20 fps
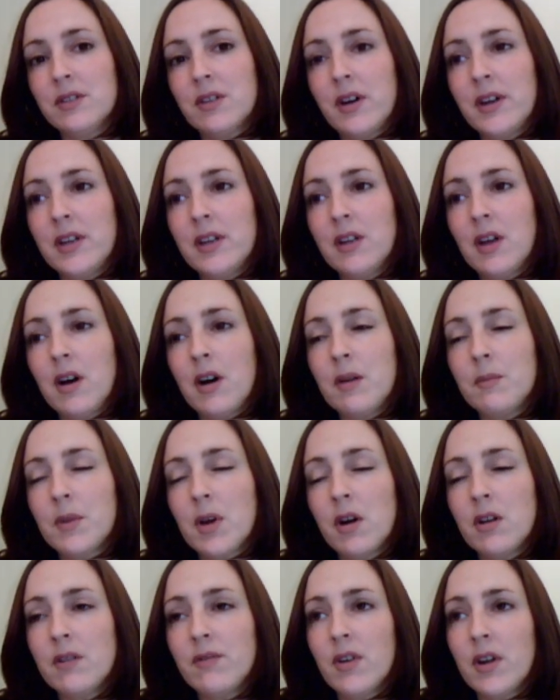I'm
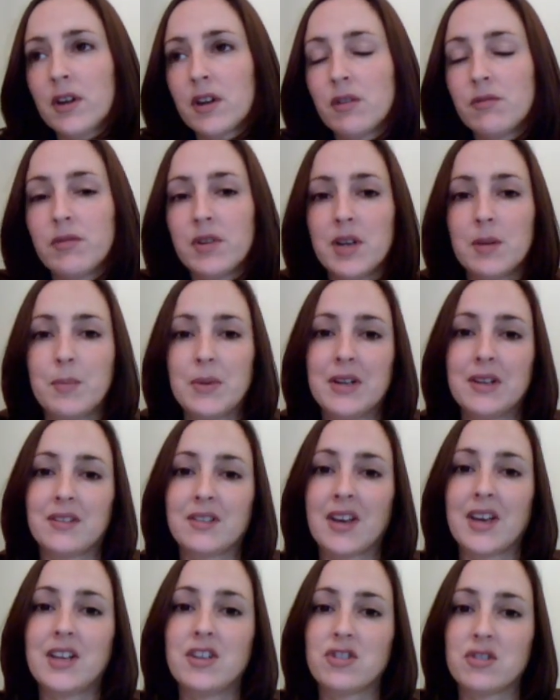kind of like a
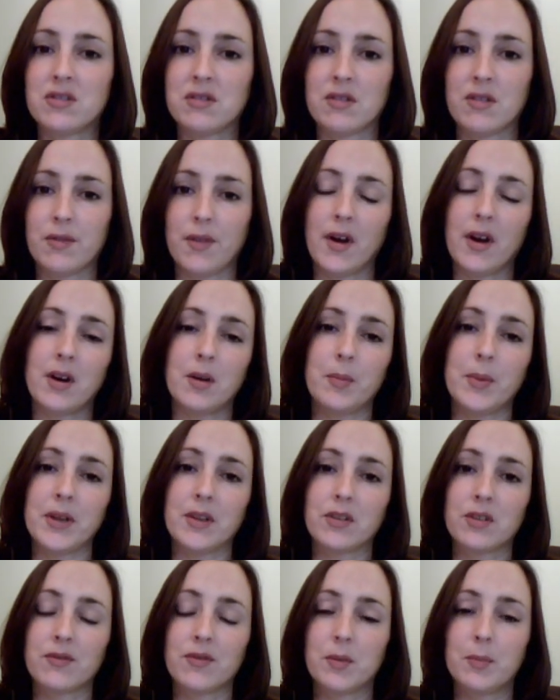rehabilitation
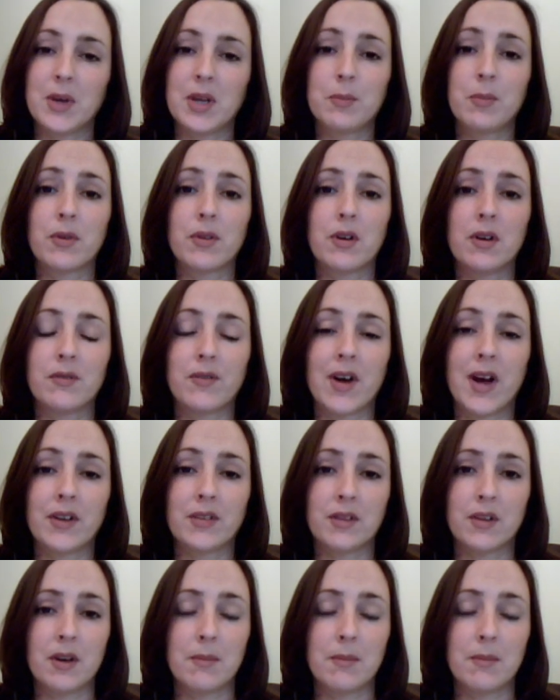therapist for people that have had